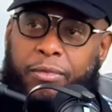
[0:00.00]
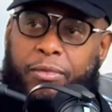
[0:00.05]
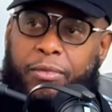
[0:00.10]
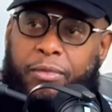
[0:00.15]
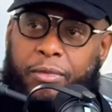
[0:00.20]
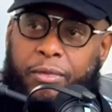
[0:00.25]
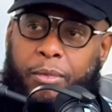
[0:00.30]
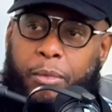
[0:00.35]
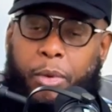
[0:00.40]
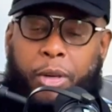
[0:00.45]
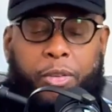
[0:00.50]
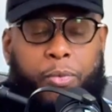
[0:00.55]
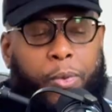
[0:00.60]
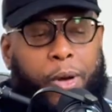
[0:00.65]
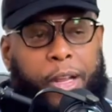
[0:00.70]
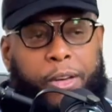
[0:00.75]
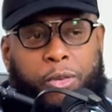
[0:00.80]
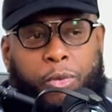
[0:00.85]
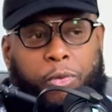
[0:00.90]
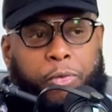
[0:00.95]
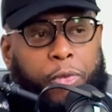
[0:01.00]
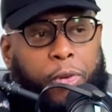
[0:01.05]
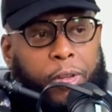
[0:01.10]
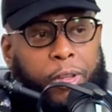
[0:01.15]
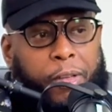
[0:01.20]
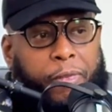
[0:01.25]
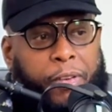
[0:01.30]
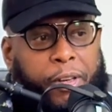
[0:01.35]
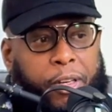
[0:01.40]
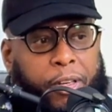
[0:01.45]
Well, this is what I do for a
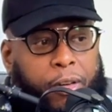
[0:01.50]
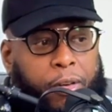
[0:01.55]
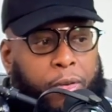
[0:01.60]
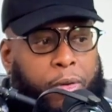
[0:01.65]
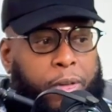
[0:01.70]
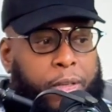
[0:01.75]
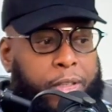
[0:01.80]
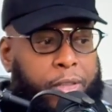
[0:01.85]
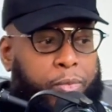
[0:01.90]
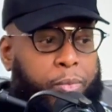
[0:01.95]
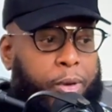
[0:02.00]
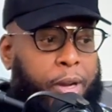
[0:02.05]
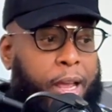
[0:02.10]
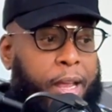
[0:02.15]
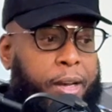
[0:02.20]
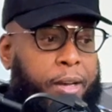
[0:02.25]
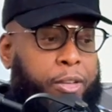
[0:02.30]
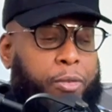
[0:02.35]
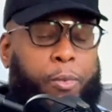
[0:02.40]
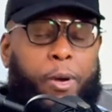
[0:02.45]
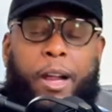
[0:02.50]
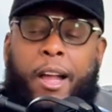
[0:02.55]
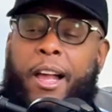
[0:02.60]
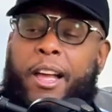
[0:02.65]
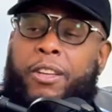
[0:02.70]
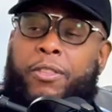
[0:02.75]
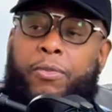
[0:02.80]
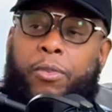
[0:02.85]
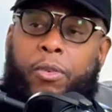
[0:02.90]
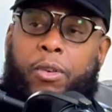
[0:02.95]
living. This is what I ask
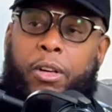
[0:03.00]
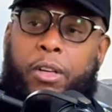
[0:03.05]
for.